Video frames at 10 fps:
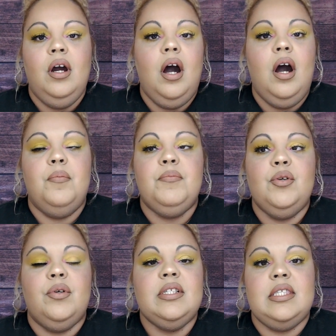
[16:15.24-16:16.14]
you
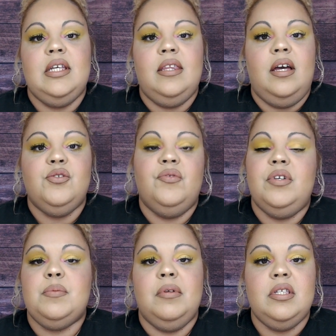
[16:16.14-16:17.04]
can see that
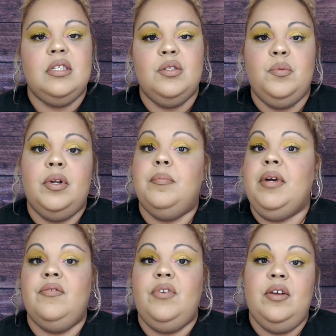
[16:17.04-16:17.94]
Juvia's Place is one of
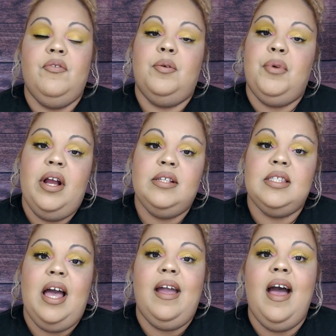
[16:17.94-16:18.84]
my favorite
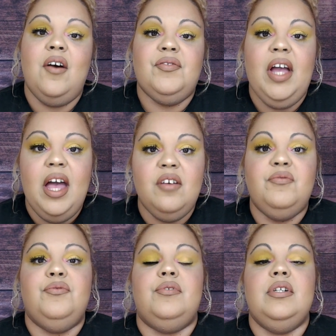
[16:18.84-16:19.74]
brands. I have
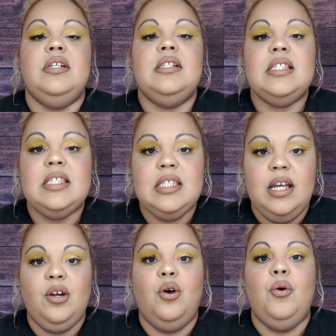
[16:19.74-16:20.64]
every
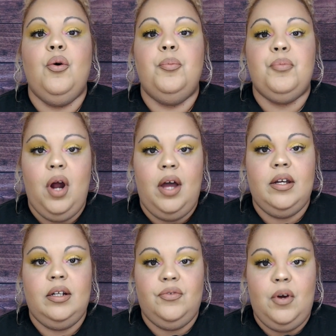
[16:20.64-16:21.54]
single
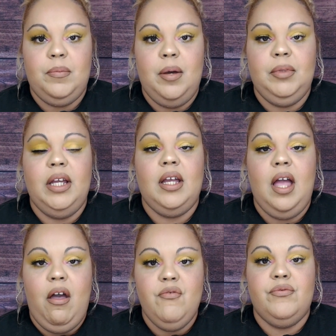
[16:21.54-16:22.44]
product from them, like
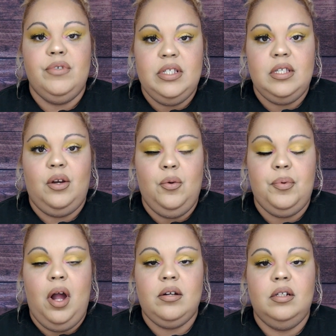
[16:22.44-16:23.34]
every single
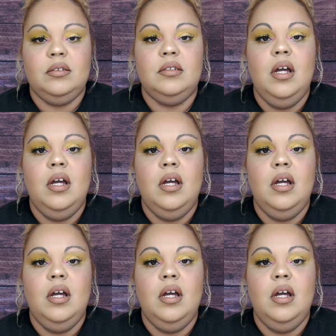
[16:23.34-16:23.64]
product.